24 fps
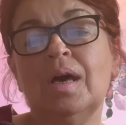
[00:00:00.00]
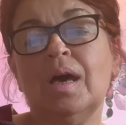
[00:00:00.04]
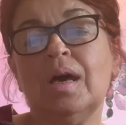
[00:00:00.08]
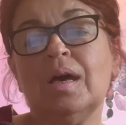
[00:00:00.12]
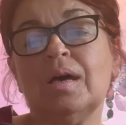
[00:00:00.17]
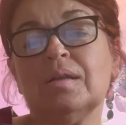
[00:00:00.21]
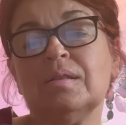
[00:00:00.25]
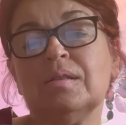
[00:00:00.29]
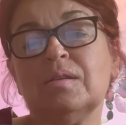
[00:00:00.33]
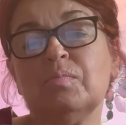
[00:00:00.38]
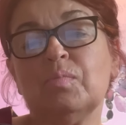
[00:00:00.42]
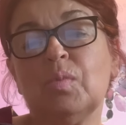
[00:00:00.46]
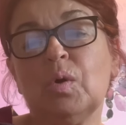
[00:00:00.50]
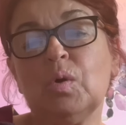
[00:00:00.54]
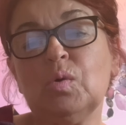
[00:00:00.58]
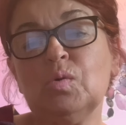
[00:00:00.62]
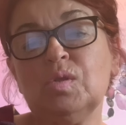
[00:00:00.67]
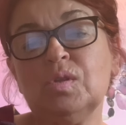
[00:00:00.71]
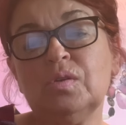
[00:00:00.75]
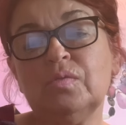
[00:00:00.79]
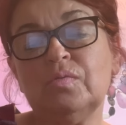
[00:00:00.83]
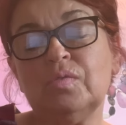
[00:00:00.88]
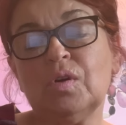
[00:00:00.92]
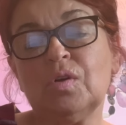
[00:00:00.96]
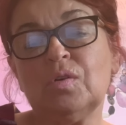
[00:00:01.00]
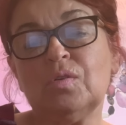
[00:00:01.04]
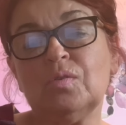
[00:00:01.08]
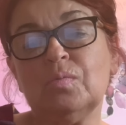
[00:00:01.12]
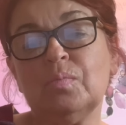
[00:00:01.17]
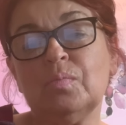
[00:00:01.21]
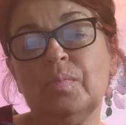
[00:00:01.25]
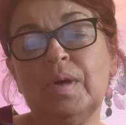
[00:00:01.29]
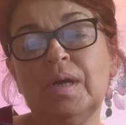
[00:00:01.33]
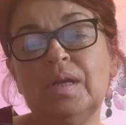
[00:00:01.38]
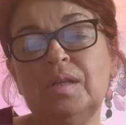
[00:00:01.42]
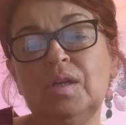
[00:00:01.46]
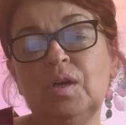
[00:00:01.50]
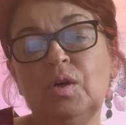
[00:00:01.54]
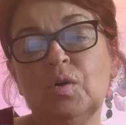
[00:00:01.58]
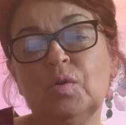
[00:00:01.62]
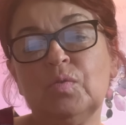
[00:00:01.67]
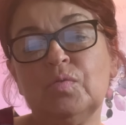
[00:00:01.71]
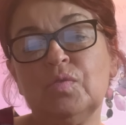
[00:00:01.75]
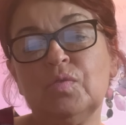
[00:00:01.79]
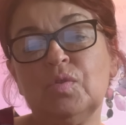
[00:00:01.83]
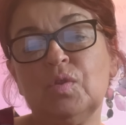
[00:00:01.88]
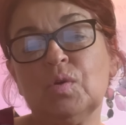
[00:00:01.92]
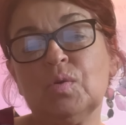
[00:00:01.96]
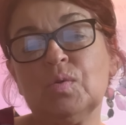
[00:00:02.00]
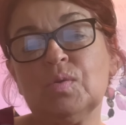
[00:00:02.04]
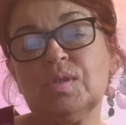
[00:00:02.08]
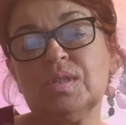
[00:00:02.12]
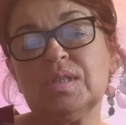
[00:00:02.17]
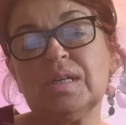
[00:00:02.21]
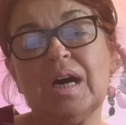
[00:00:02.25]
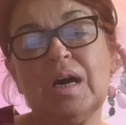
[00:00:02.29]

and most of all, many of those